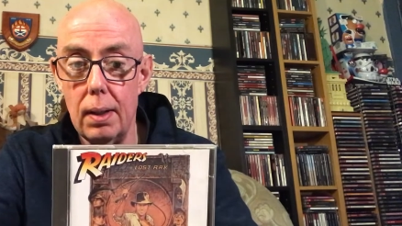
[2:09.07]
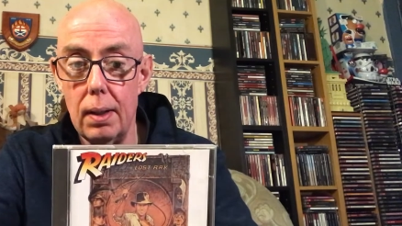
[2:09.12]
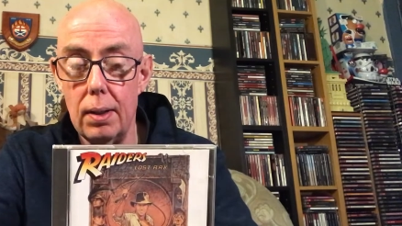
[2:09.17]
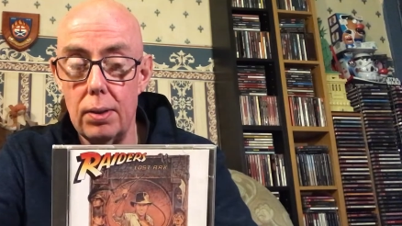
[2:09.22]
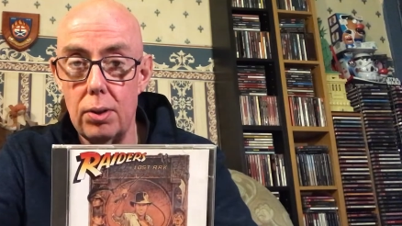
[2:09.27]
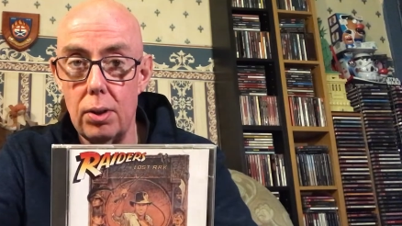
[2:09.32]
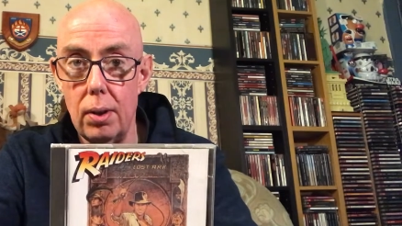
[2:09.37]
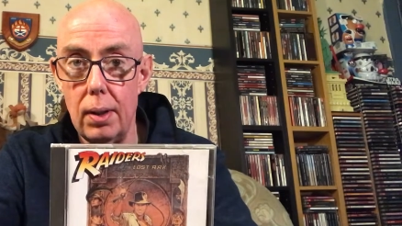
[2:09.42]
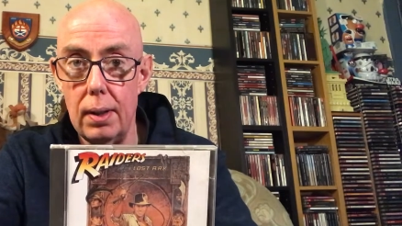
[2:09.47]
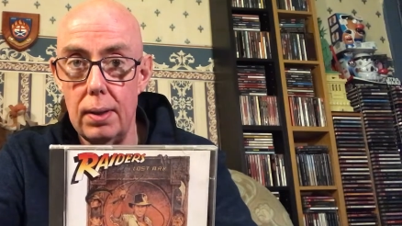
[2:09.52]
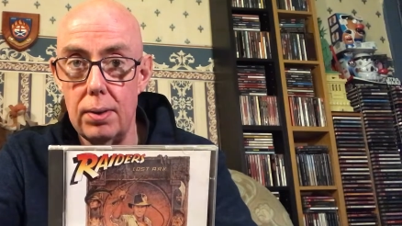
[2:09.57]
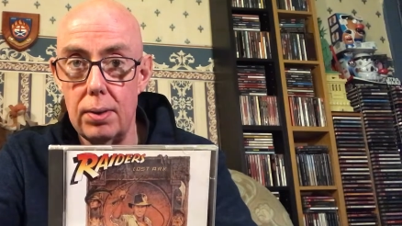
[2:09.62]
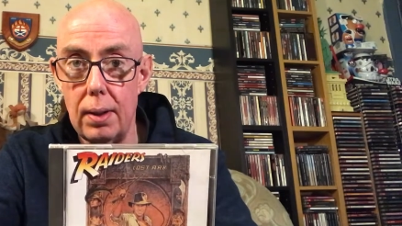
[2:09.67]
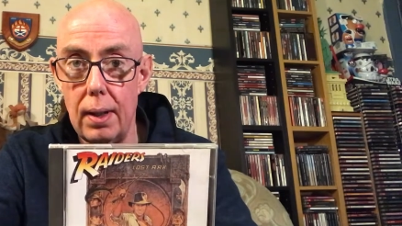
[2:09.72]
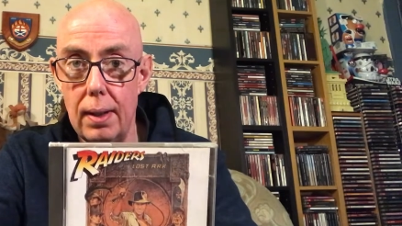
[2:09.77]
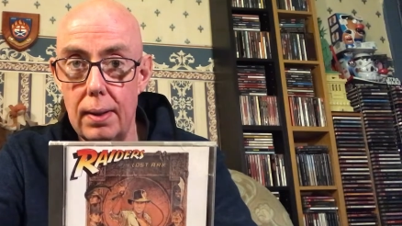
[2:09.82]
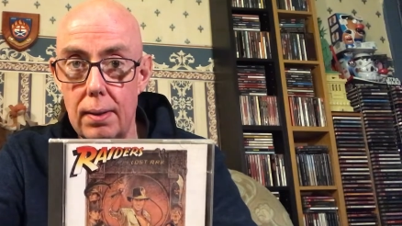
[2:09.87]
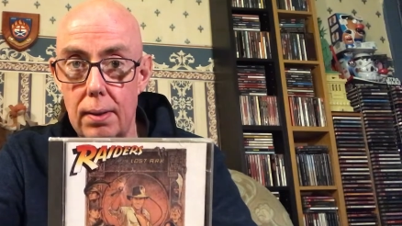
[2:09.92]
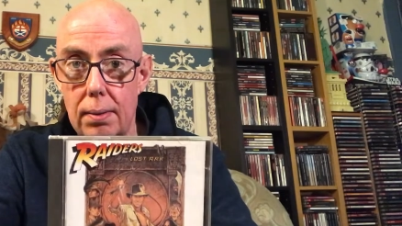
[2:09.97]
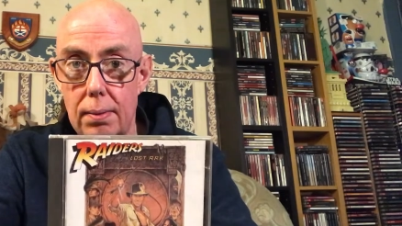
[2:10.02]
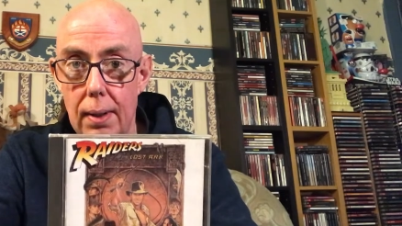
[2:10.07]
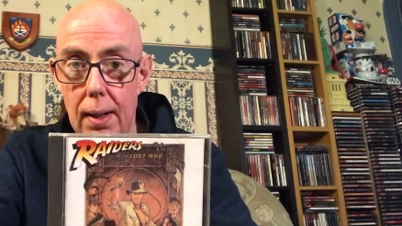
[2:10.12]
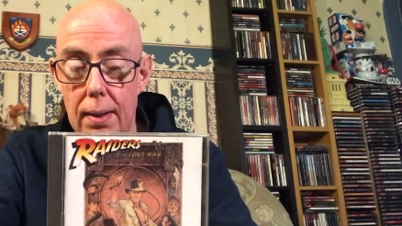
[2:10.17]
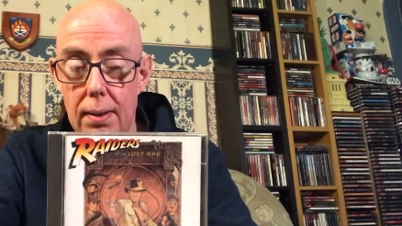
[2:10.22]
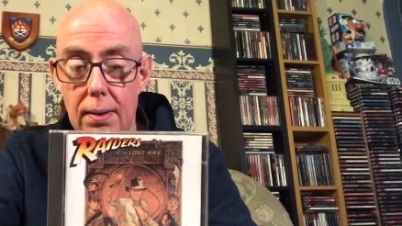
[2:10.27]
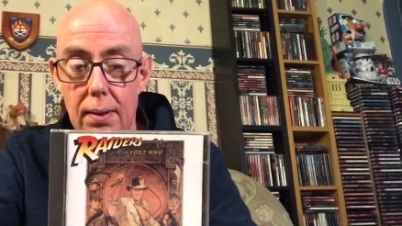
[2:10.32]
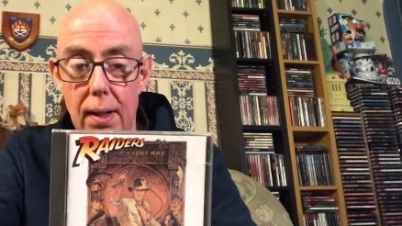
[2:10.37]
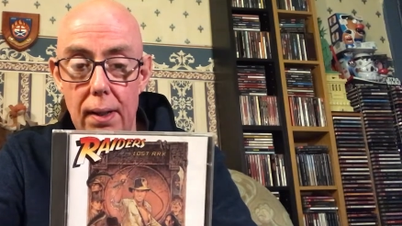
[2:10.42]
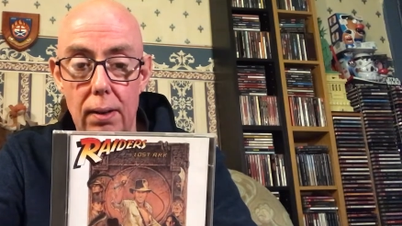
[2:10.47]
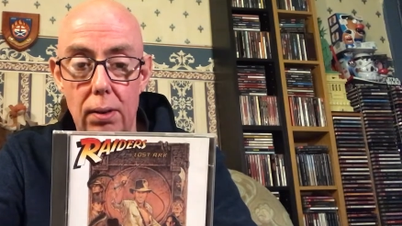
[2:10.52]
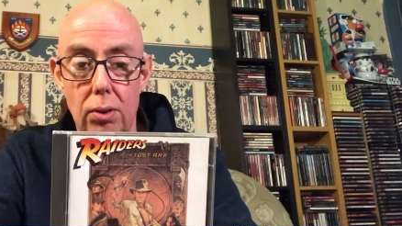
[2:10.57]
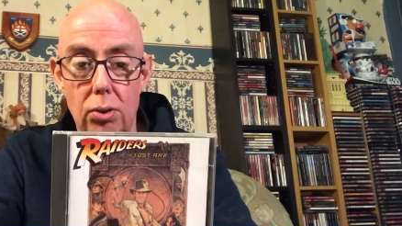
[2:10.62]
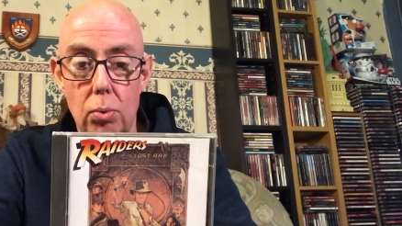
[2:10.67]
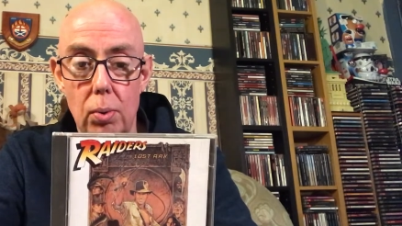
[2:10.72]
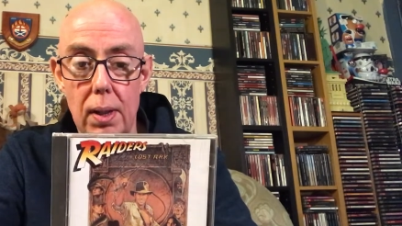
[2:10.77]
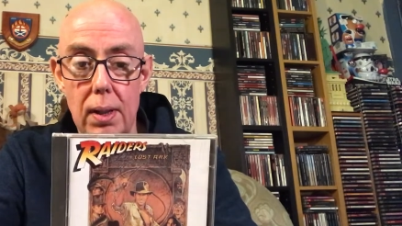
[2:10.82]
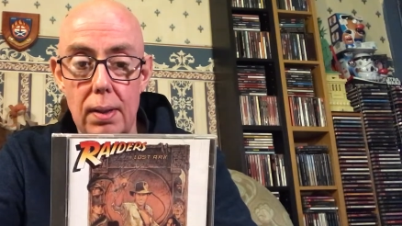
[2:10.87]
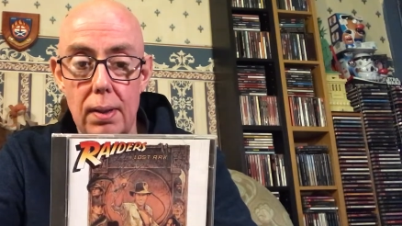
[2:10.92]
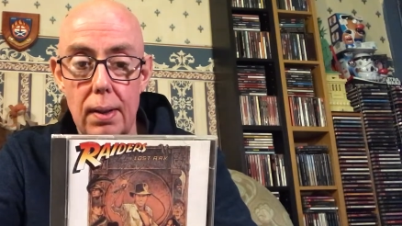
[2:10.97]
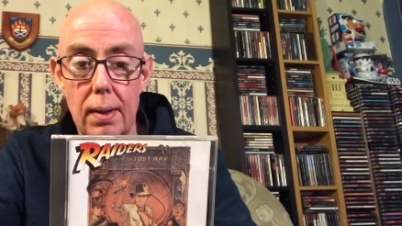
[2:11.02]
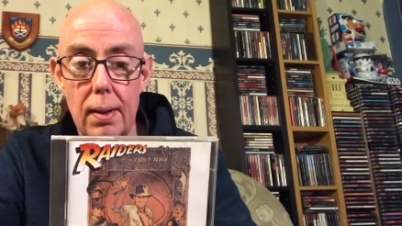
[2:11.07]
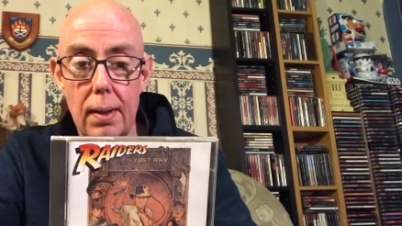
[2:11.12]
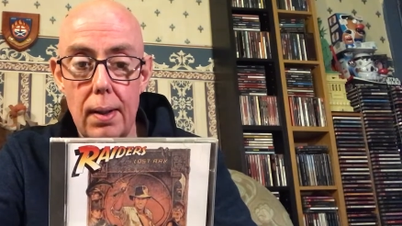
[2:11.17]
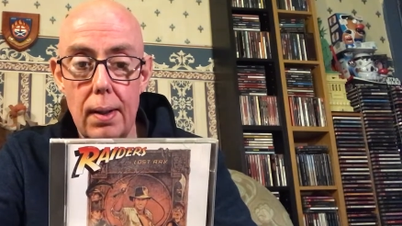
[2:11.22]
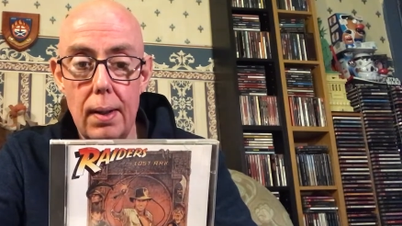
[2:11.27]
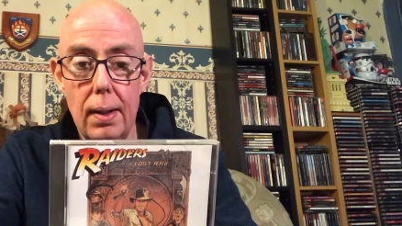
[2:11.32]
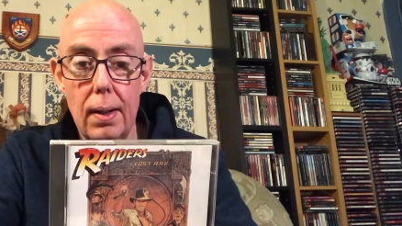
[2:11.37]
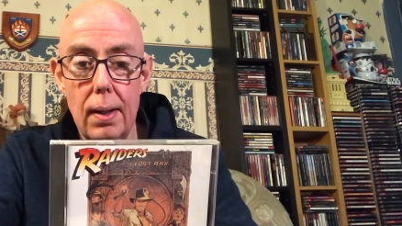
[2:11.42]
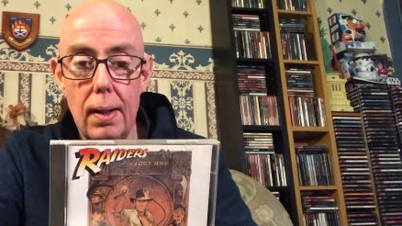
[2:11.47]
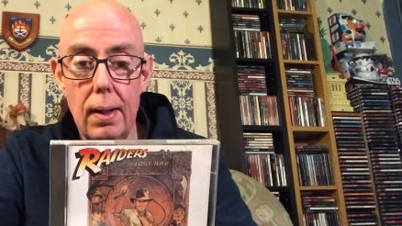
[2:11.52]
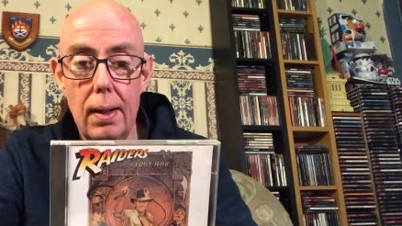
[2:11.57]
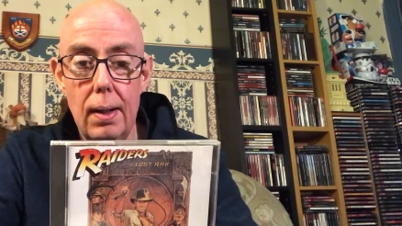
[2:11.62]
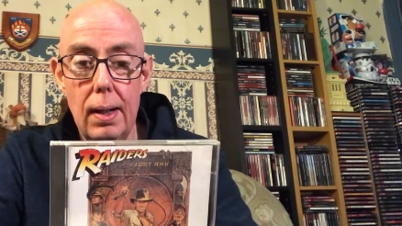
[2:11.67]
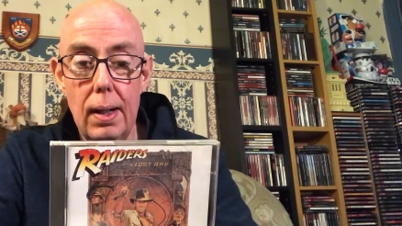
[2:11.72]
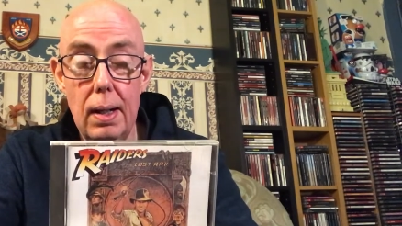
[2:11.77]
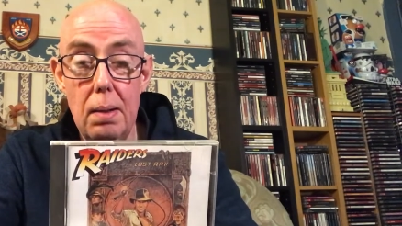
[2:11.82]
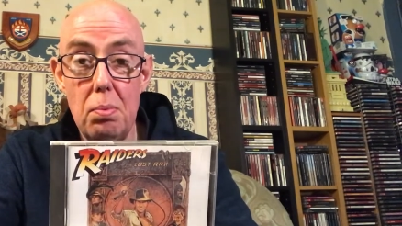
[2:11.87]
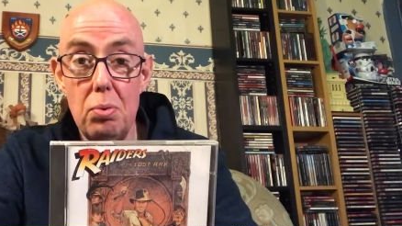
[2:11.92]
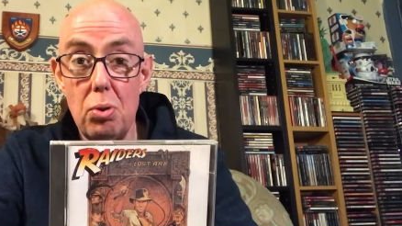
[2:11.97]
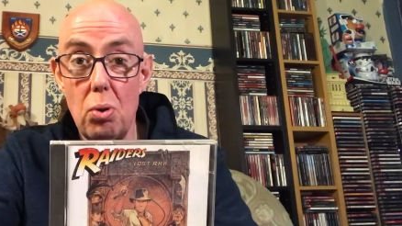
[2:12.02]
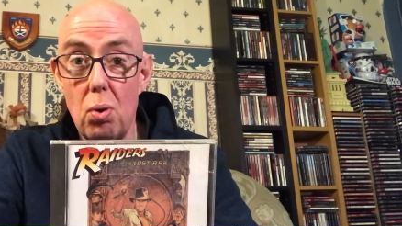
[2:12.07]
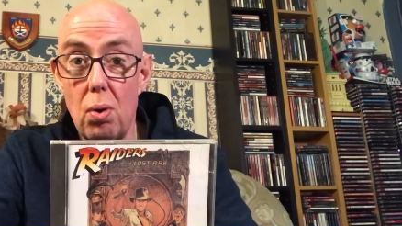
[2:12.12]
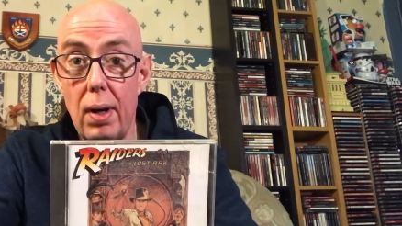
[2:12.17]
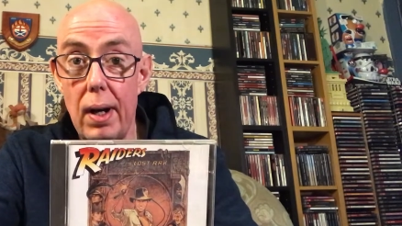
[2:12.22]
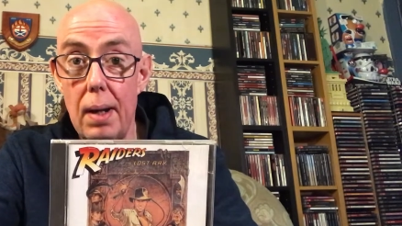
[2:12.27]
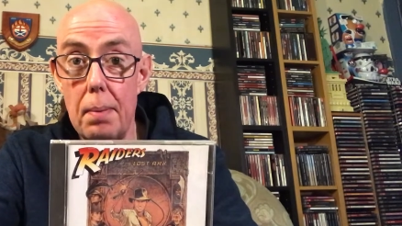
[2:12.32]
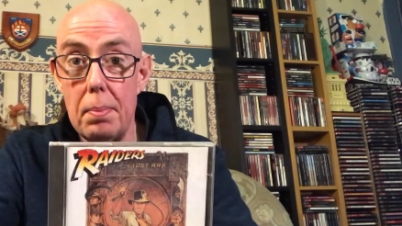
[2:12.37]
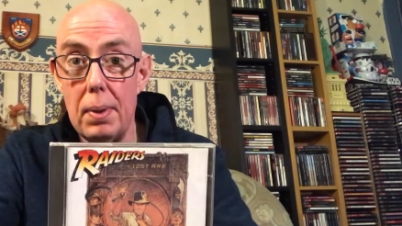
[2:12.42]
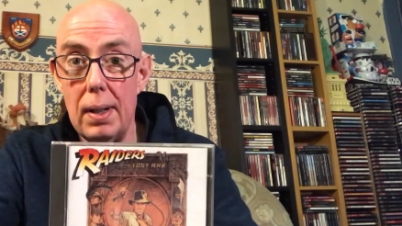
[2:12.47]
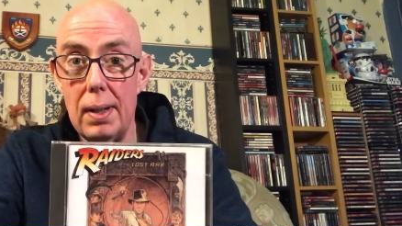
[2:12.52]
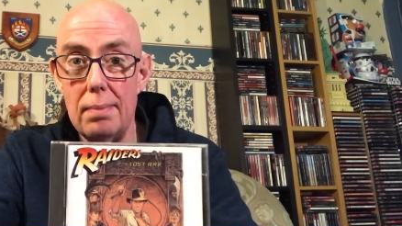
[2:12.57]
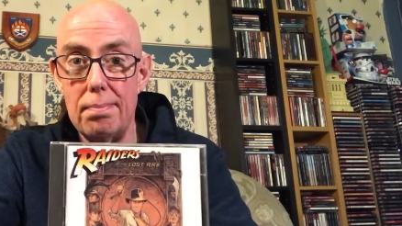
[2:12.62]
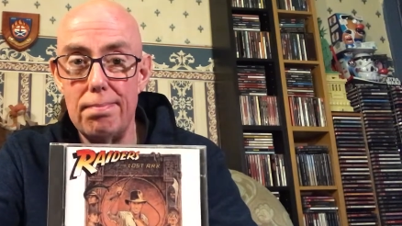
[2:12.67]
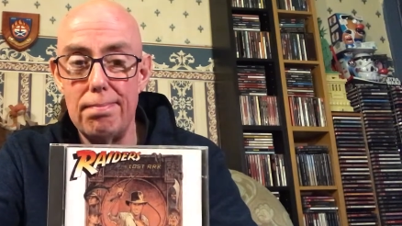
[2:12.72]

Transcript: to his end title suite. It was all right, but